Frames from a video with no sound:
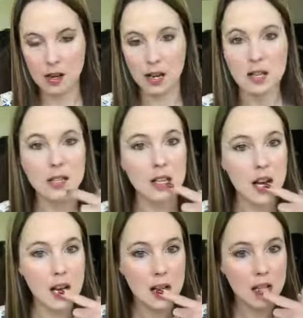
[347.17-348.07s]
Okay, so
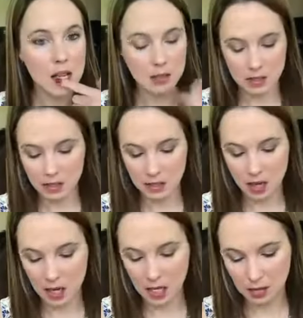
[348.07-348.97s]
now that that one's
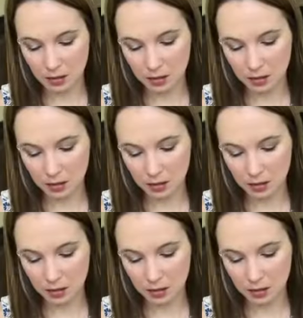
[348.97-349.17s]
dry,